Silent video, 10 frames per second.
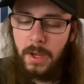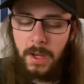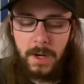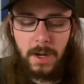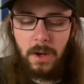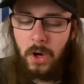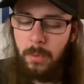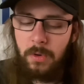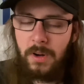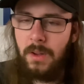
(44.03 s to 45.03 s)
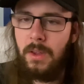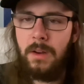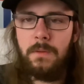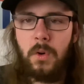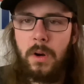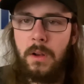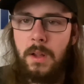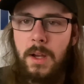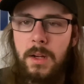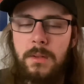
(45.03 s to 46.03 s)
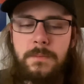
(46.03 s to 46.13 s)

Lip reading: I got home around like 4 o'clock,